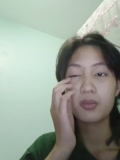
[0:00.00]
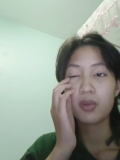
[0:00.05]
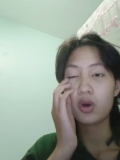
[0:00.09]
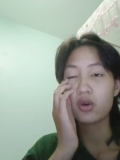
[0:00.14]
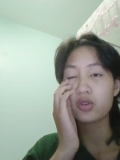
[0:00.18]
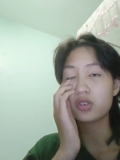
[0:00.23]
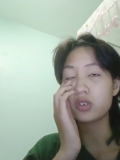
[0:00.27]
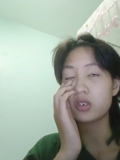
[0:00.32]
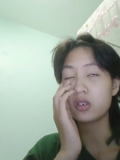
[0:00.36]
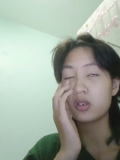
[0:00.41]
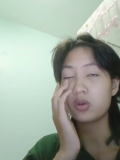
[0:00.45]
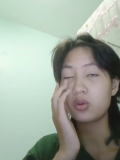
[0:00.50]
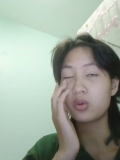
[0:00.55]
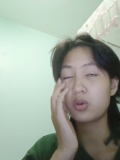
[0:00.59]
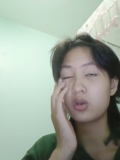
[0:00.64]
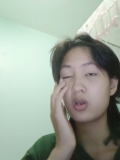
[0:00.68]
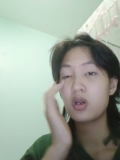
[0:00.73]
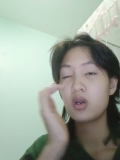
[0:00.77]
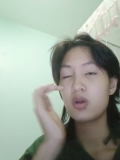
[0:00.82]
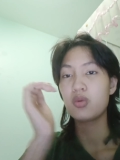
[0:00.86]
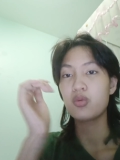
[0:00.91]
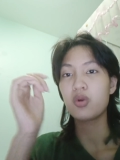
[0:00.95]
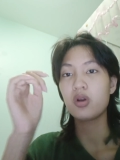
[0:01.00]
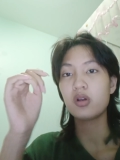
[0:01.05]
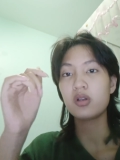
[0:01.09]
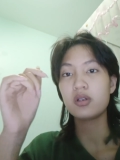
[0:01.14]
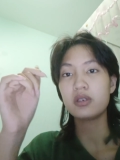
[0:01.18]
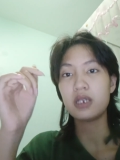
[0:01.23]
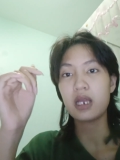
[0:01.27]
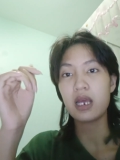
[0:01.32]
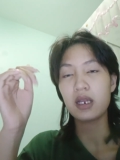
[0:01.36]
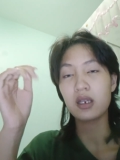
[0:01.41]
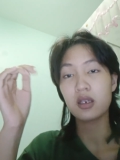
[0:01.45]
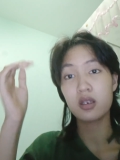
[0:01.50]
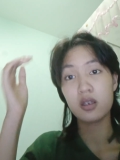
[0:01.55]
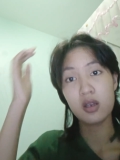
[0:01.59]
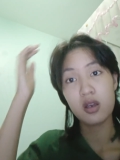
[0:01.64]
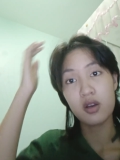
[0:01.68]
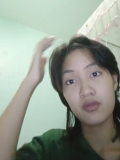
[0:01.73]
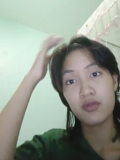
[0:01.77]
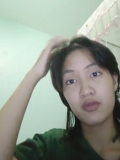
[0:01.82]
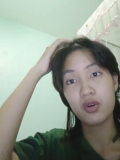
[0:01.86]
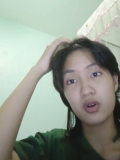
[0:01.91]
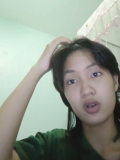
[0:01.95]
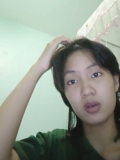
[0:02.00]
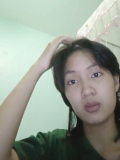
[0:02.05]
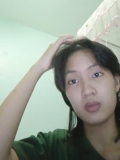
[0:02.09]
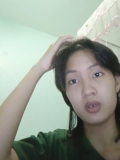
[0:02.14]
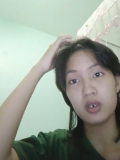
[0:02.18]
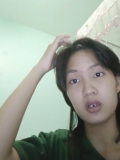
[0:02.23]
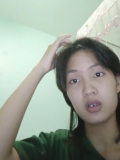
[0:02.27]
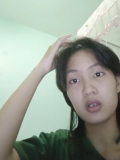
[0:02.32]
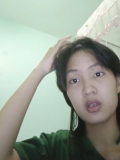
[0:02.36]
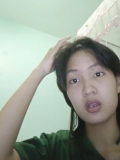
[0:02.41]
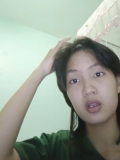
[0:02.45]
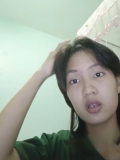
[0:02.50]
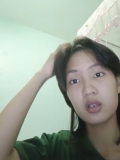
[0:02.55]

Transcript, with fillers: personal, rolodex, phone number,